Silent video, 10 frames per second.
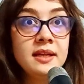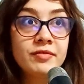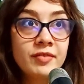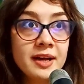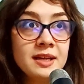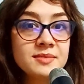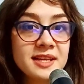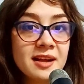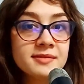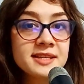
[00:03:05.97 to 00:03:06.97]
define
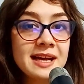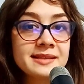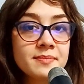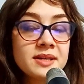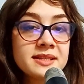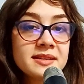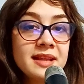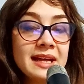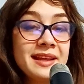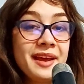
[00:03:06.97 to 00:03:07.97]
themselves as the person
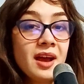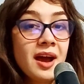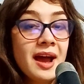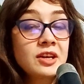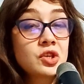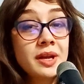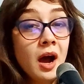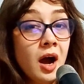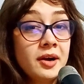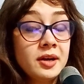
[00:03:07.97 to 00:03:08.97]
that they actually
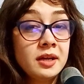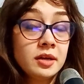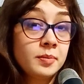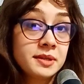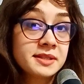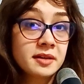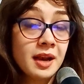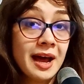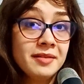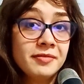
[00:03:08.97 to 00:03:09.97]
are in their personal
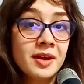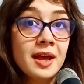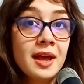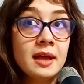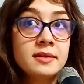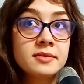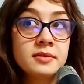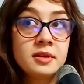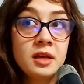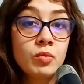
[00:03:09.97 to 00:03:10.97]
life, and
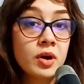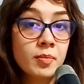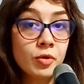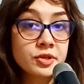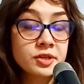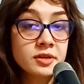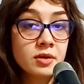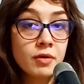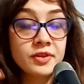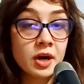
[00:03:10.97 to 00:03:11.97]
the work portion
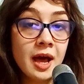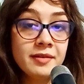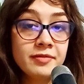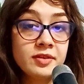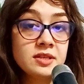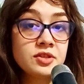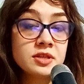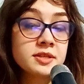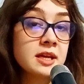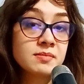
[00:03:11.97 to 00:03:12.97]
of their life is
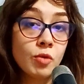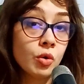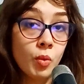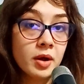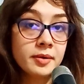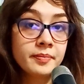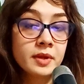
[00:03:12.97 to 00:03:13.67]
just a small one.